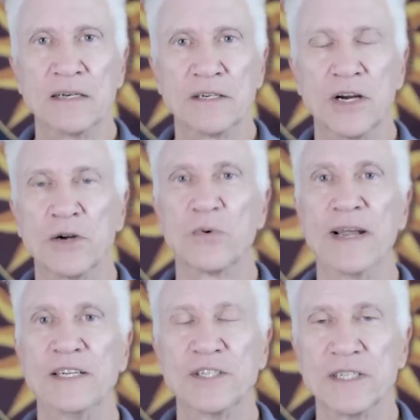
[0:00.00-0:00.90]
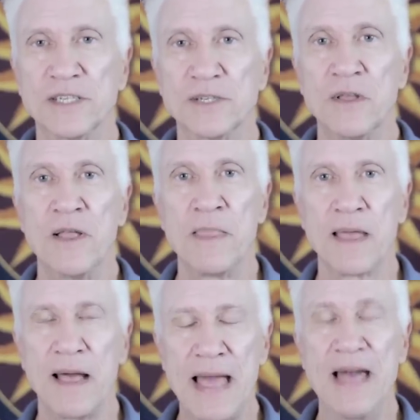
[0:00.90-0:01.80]
courageous
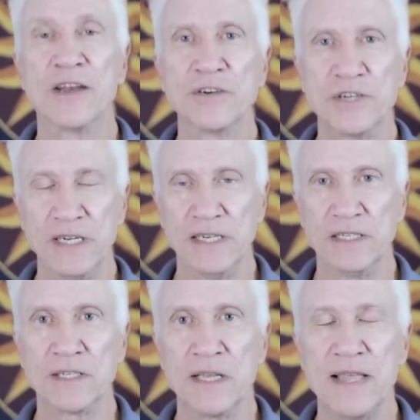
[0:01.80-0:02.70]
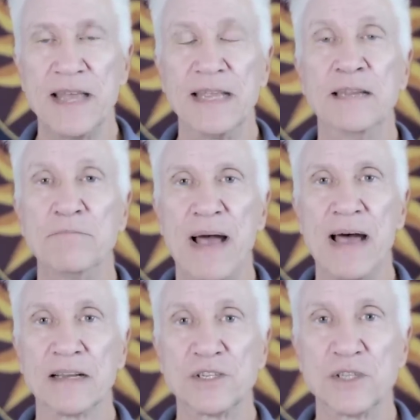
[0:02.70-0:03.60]
energies that
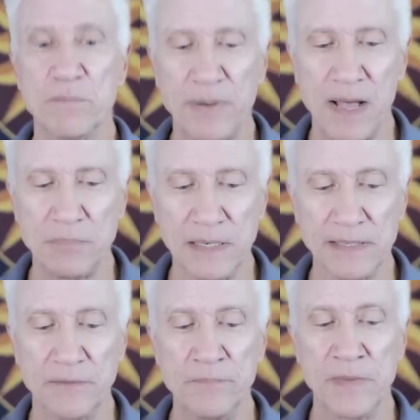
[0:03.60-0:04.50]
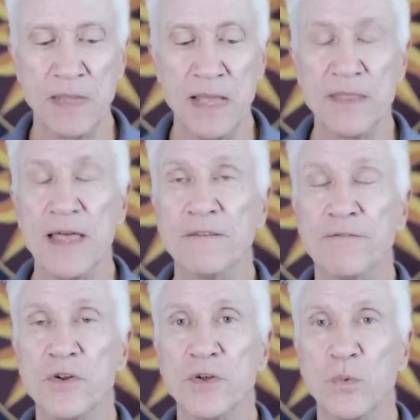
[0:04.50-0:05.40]
impacts the public. Then
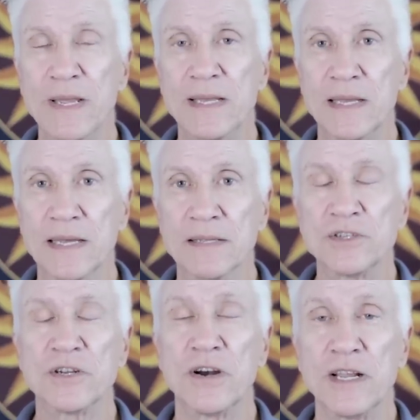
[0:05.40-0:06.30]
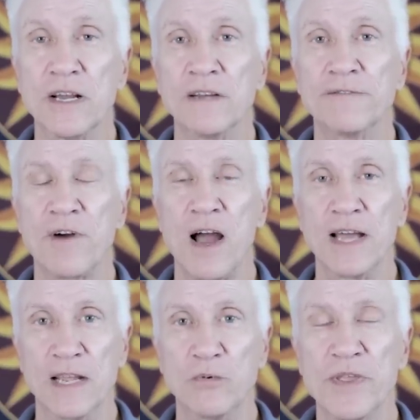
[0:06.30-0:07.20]
for the weekend, starting on
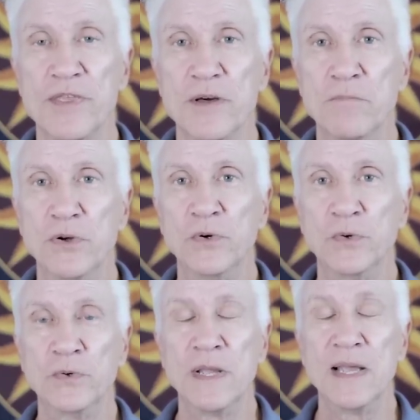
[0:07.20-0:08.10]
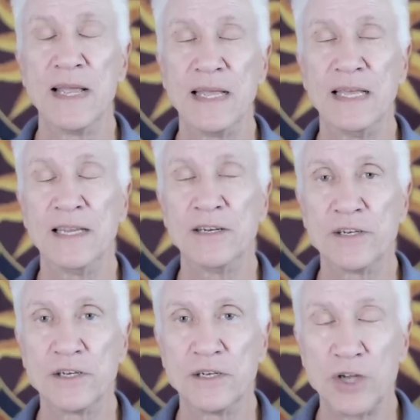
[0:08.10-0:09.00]
Friday with the moon
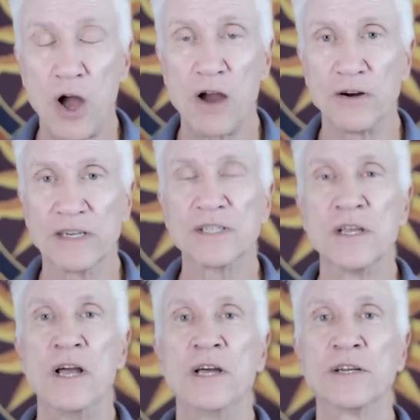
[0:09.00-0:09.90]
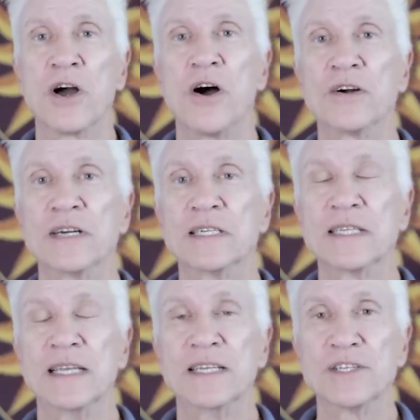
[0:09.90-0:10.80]
in Taurus, Taurus
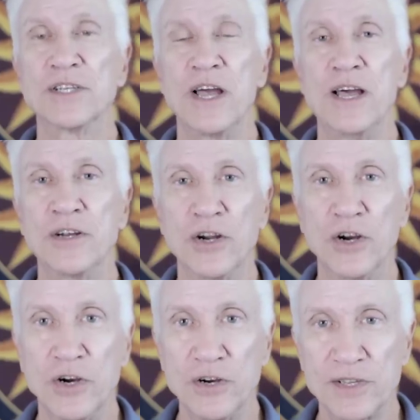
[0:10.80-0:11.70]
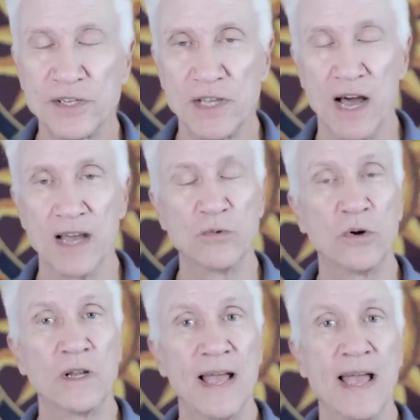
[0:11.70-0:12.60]
is an earth sign,
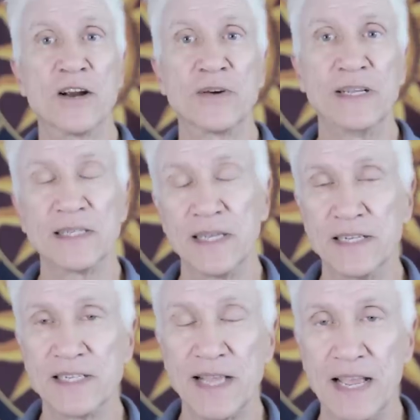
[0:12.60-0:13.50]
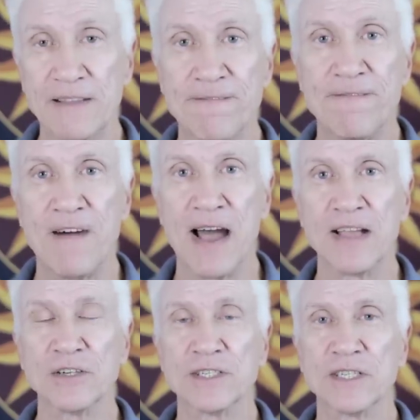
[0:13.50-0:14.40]
while Aries is a
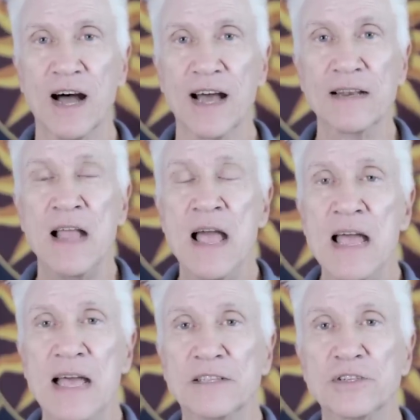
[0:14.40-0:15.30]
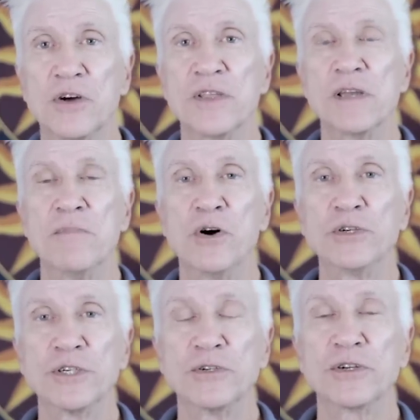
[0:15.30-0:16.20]
fire sign. And so the
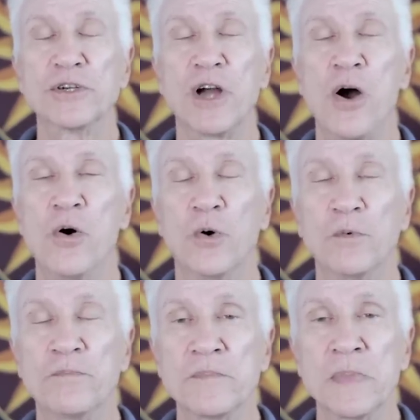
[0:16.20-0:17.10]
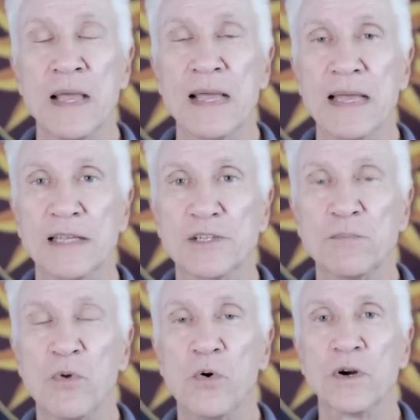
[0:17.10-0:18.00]
emotional tone is
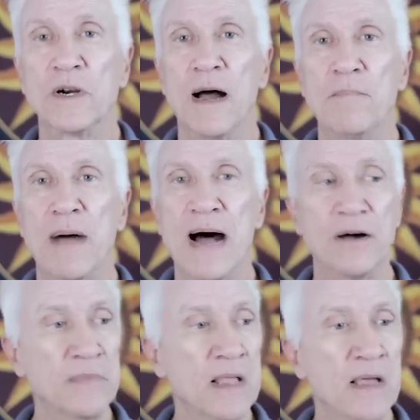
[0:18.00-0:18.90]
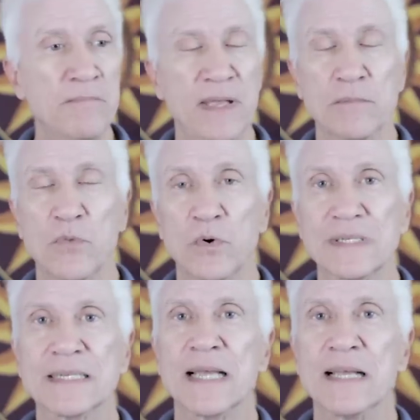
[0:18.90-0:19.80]
more about being more
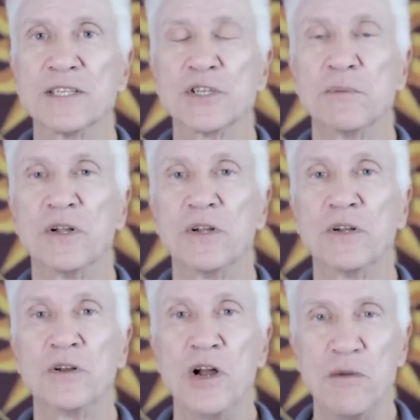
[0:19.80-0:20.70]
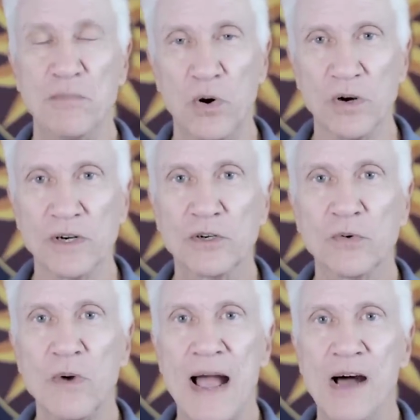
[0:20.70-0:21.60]
sensible, more
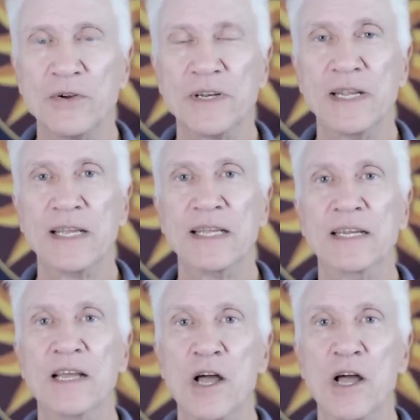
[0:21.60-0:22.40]
grounded,